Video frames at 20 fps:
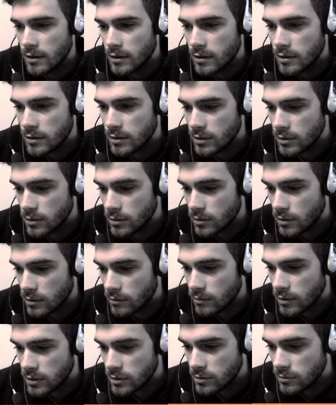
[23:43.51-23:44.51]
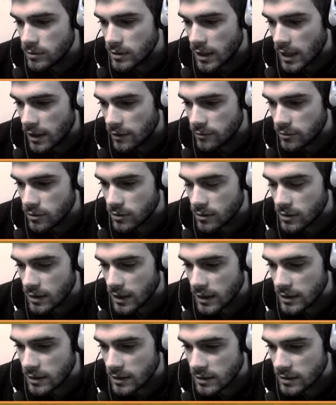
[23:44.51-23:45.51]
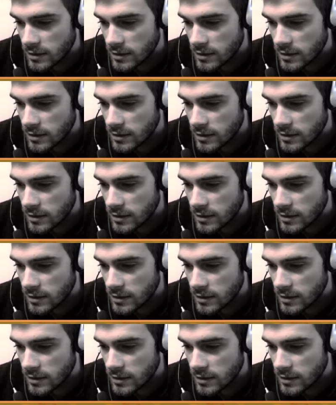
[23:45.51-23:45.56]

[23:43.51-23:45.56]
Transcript: So what do we have to collect?